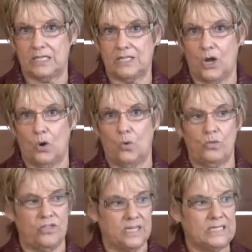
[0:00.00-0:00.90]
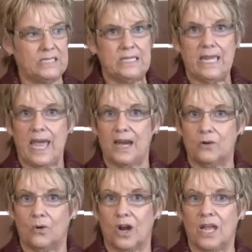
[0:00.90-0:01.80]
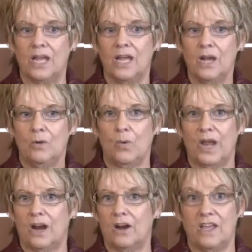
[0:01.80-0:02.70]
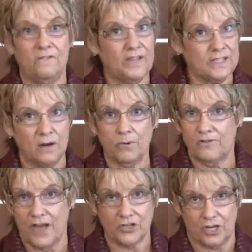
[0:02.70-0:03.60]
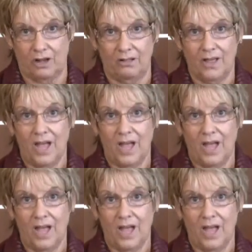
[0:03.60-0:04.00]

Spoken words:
So this is the category where if it's unprofessional,